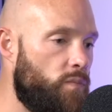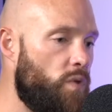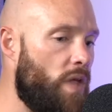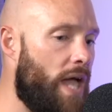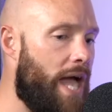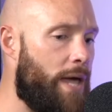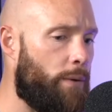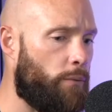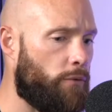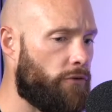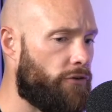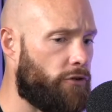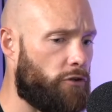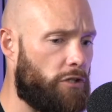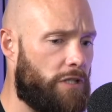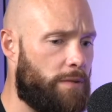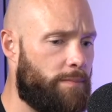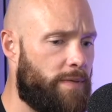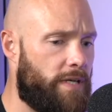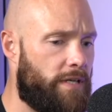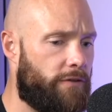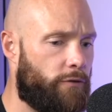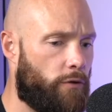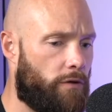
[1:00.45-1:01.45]
and will certainly
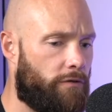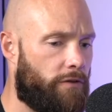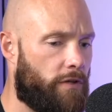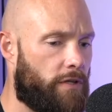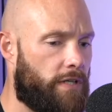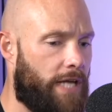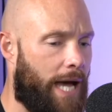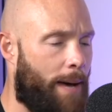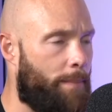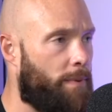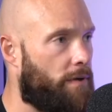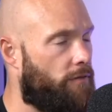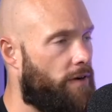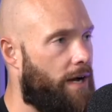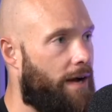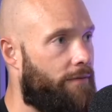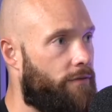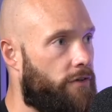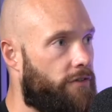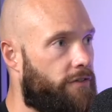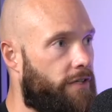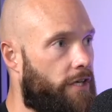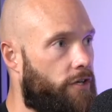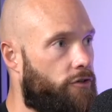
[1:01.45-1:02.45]
be sort of the topic of
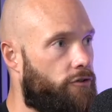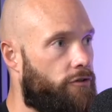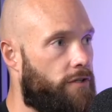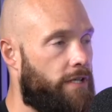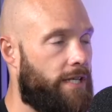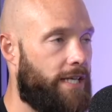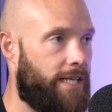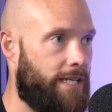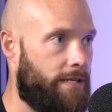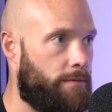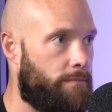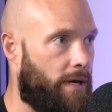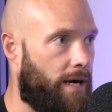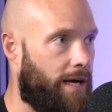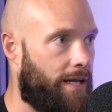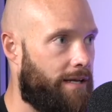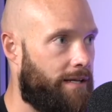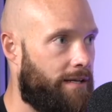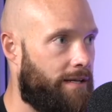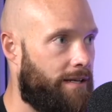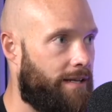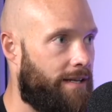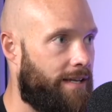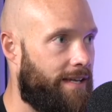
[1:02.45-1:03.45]
conversation in
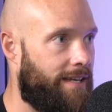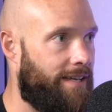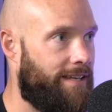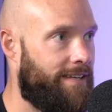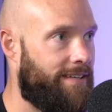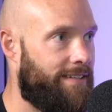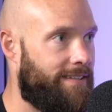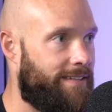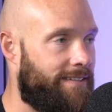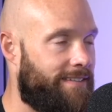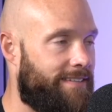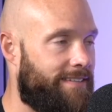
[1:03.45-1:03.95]
Baden, is